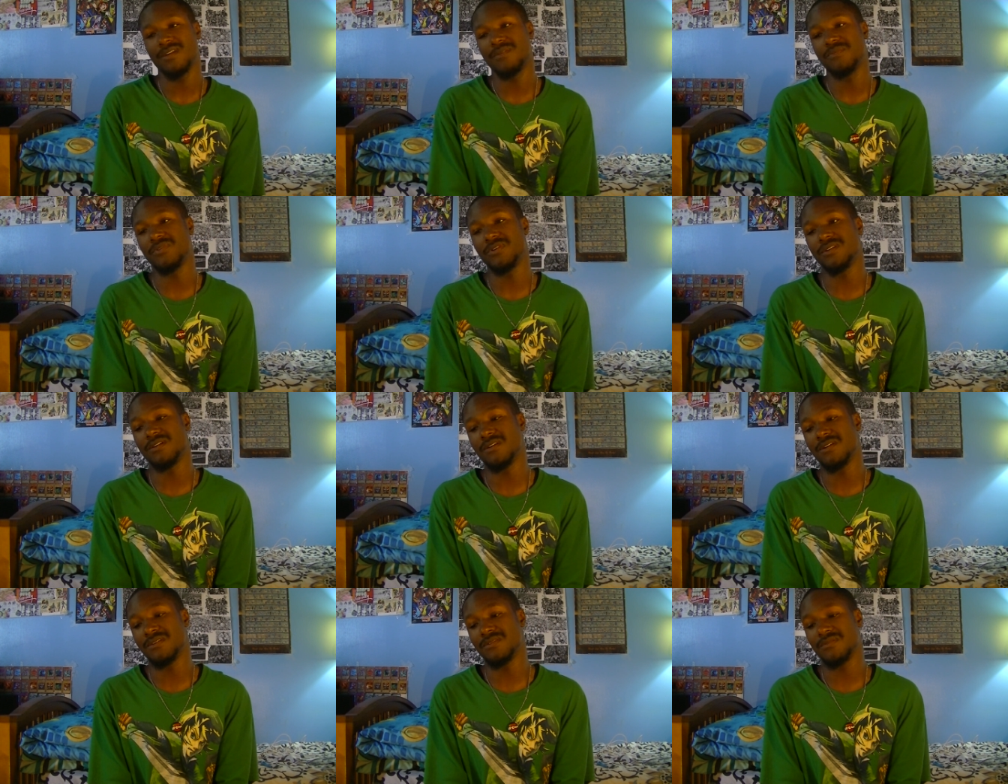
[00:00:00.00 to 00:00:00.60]
But
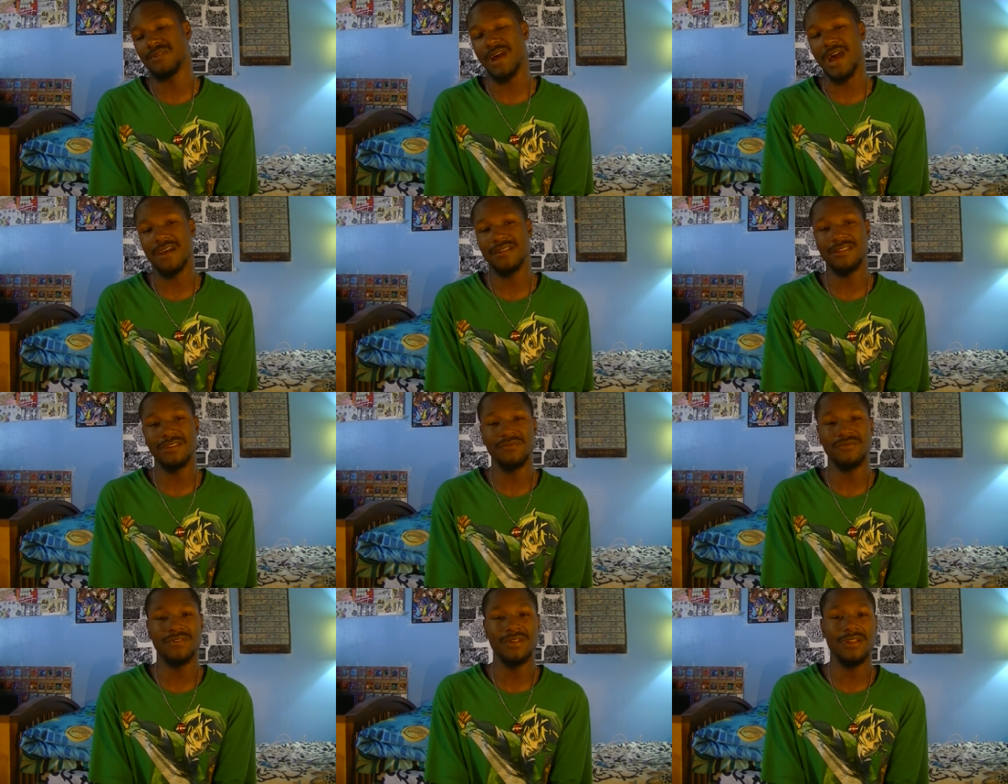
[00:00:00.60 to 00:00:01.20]
uh, I
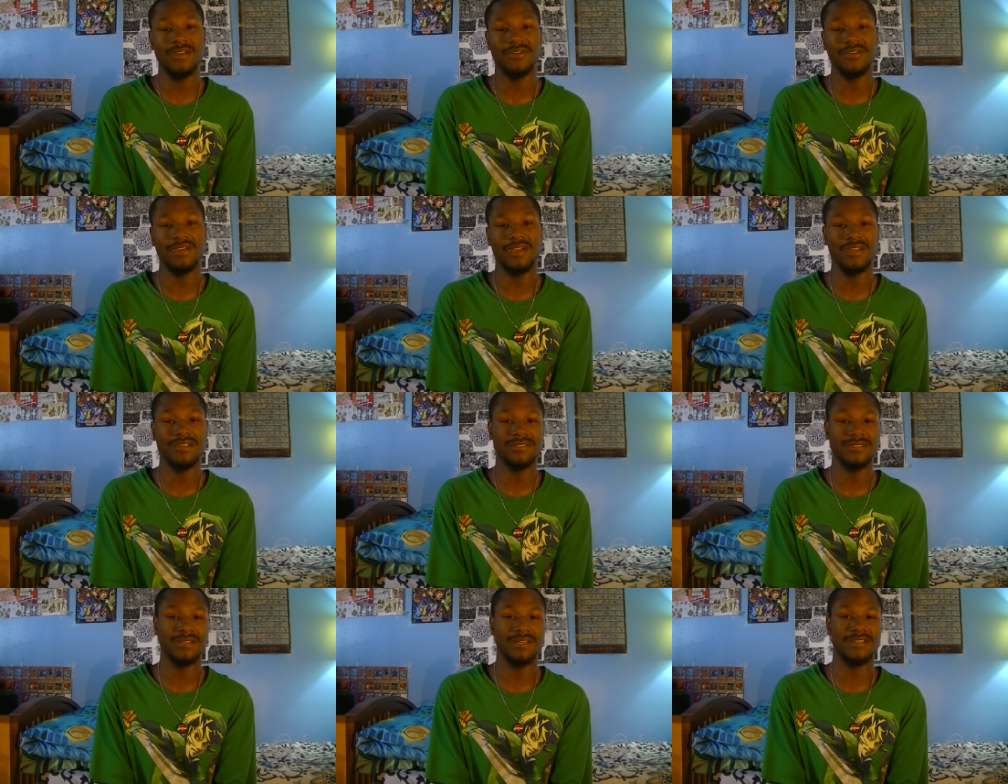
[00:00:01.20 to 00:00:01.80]
think video
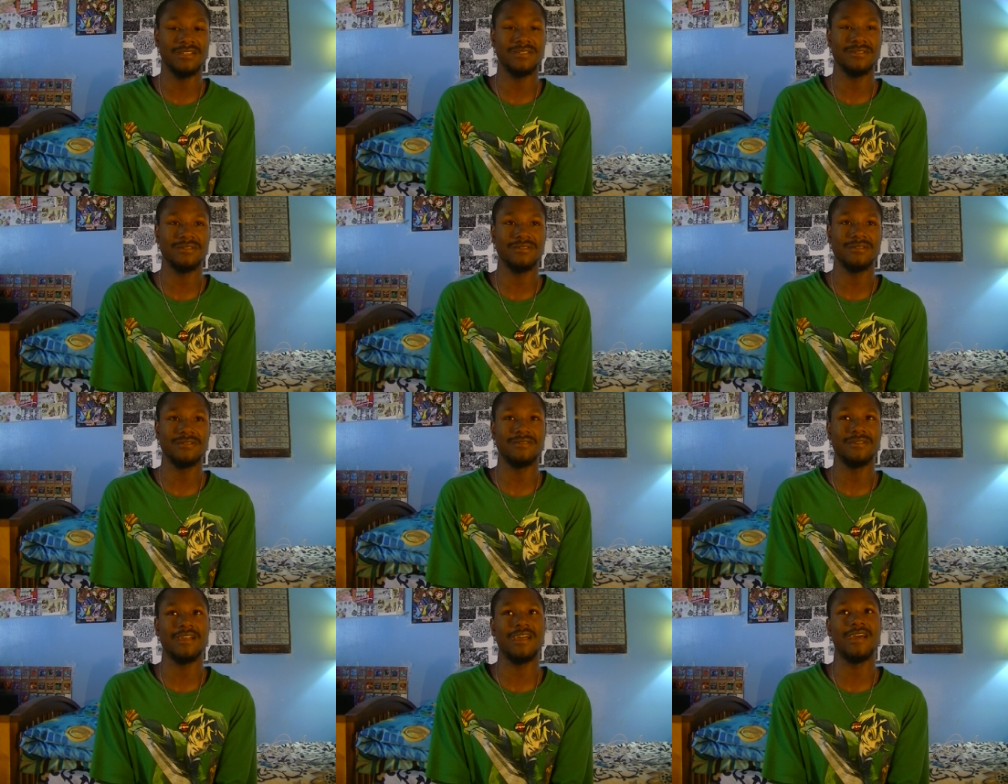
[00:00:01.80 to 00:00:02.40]
games has
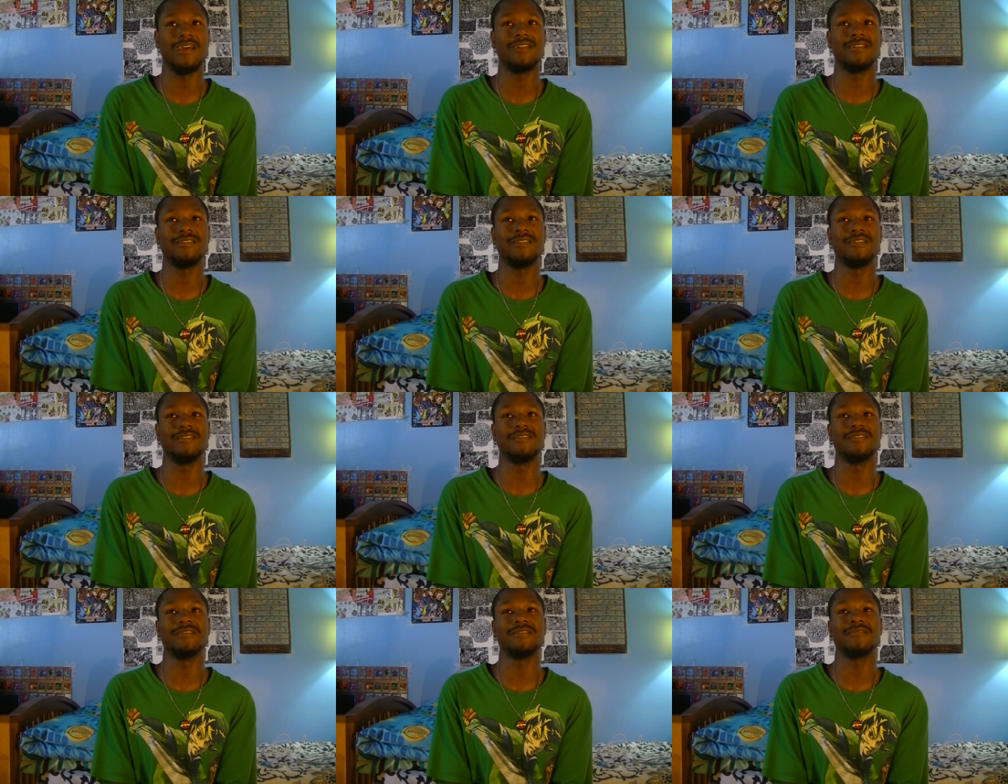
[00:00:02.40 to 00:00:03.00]
had
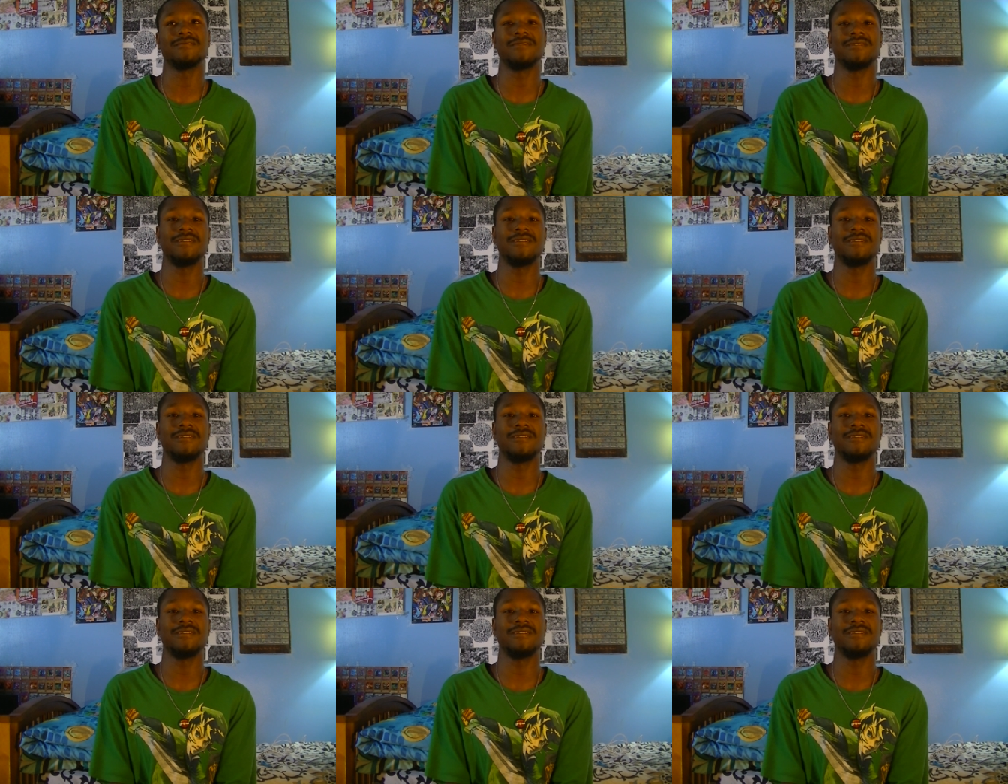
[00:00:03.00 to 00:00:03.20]
uh,